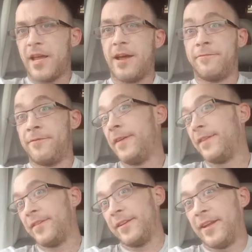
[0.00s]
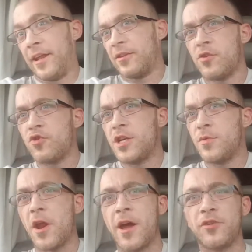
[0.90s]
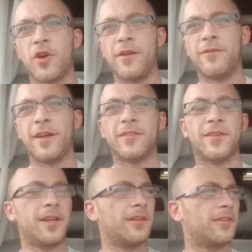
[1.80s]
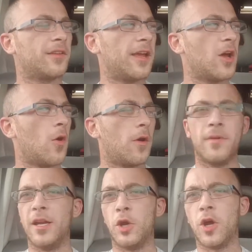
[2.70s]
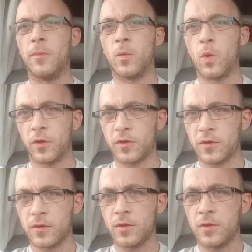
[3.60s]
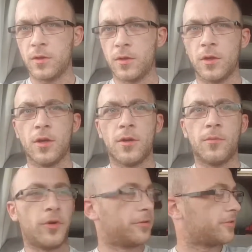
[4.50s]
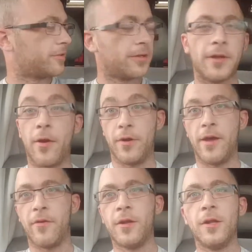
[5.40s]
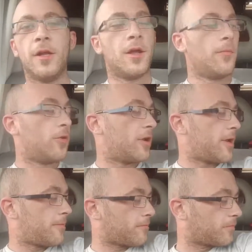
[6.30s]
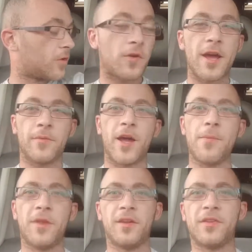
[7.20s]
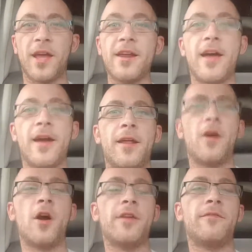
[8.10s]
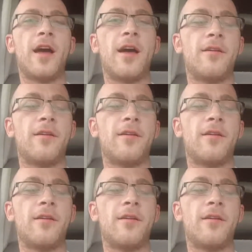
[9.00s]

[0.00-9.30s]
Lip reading: at fixing things. Usually when I try to fix things they go a million times worse, but whatever. But Ron, I'm happy to say that I've